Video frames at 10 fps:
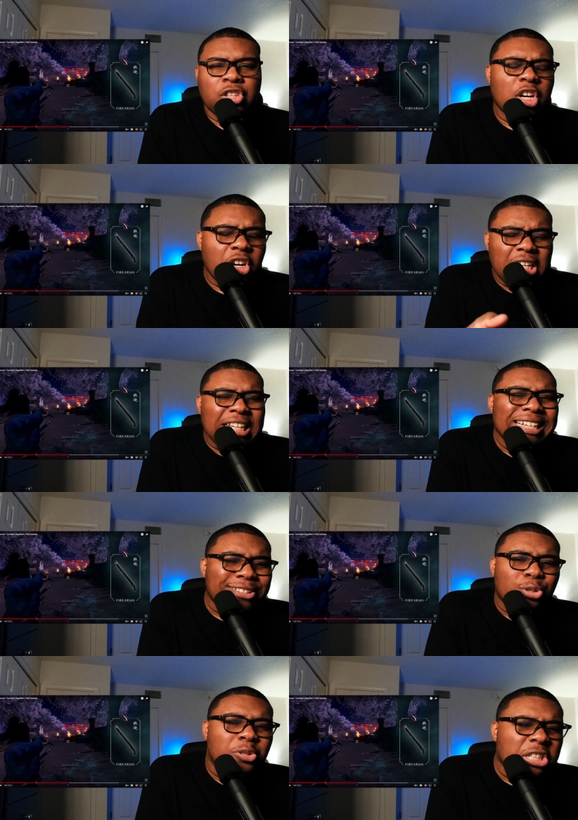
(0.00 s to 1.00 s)
There are
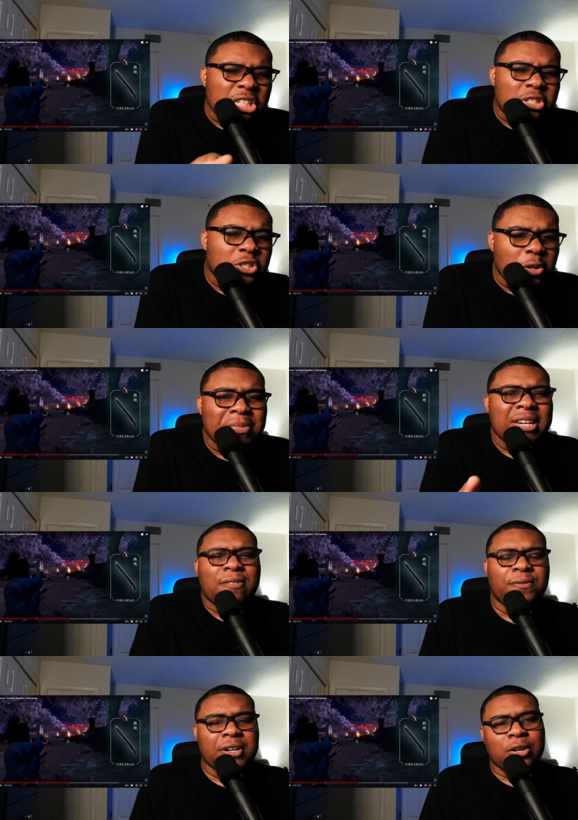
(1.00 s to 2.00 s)
literally so many
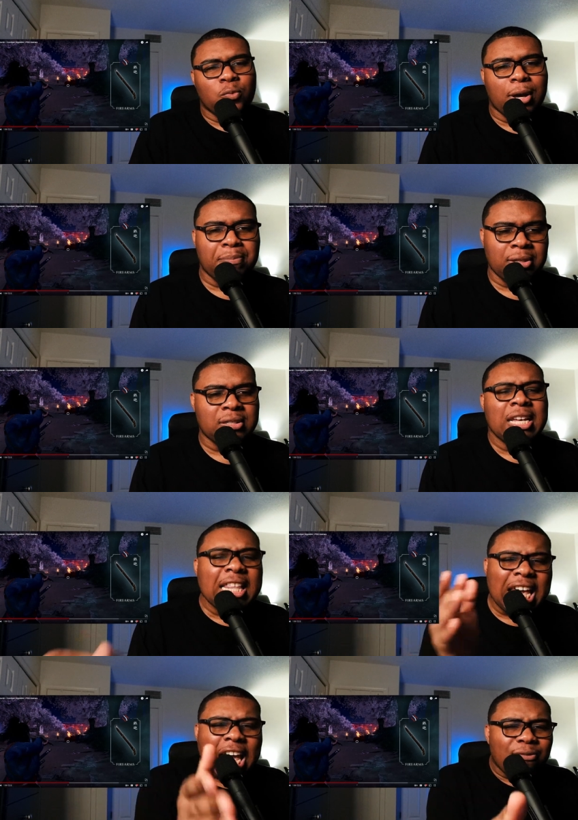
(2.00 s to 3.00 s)
freaking weapons
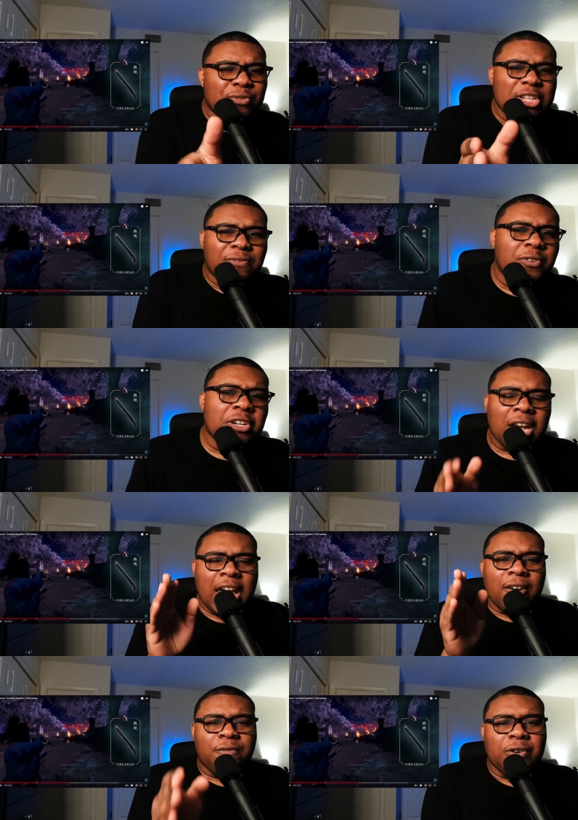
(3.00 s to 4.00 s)
that have different
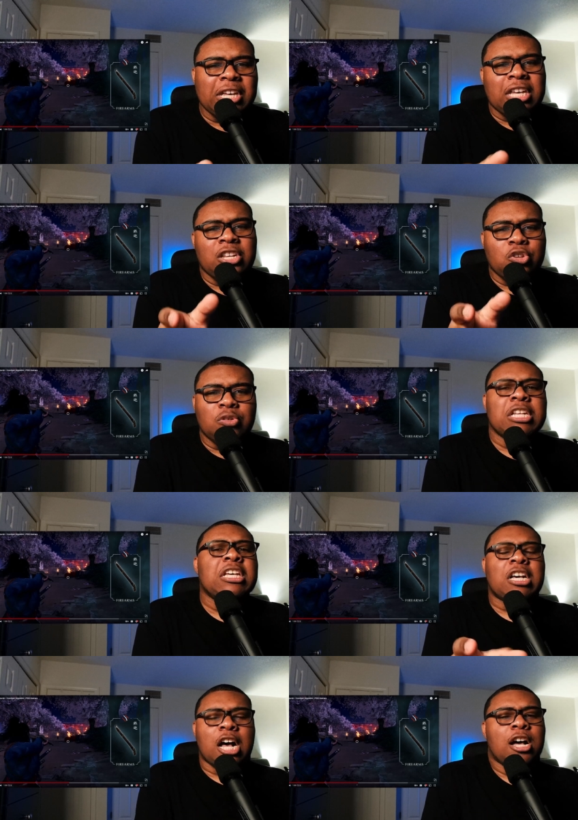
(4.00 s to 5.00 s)
freaking
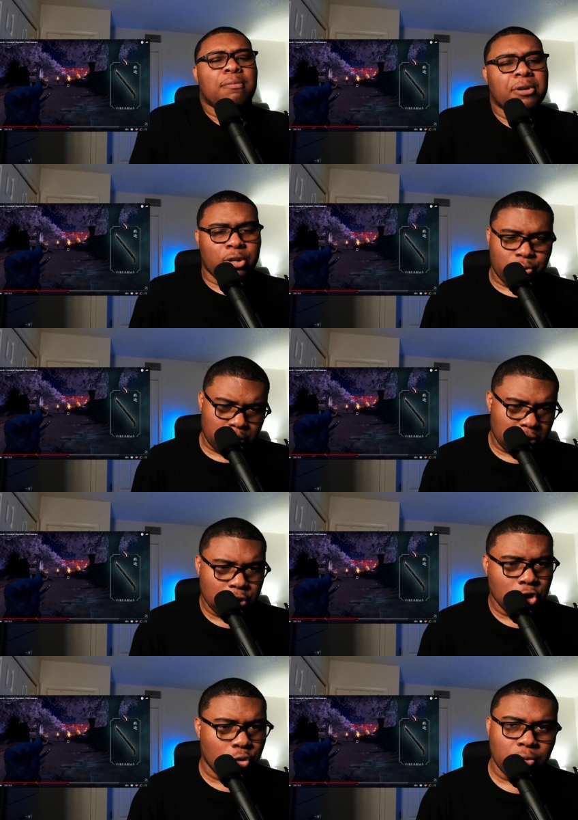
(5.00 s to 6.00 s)
unique combos,
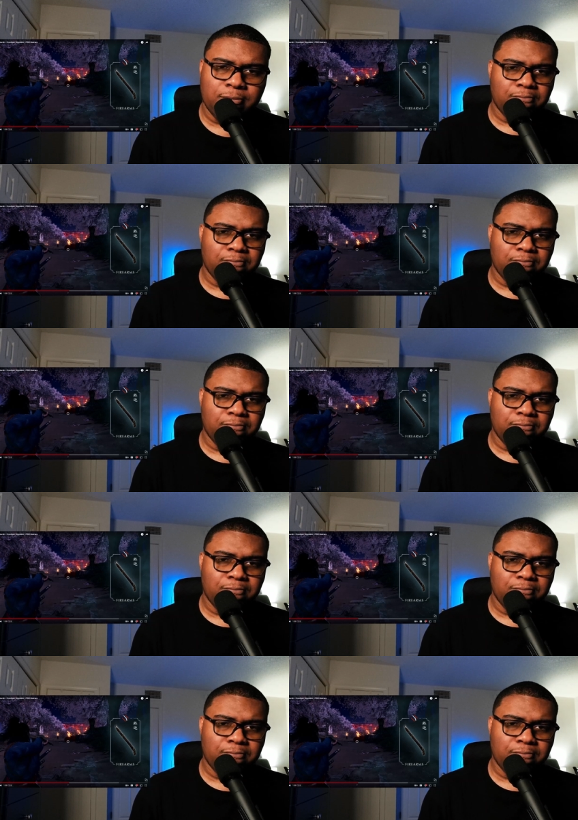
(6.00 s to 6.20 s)
dude.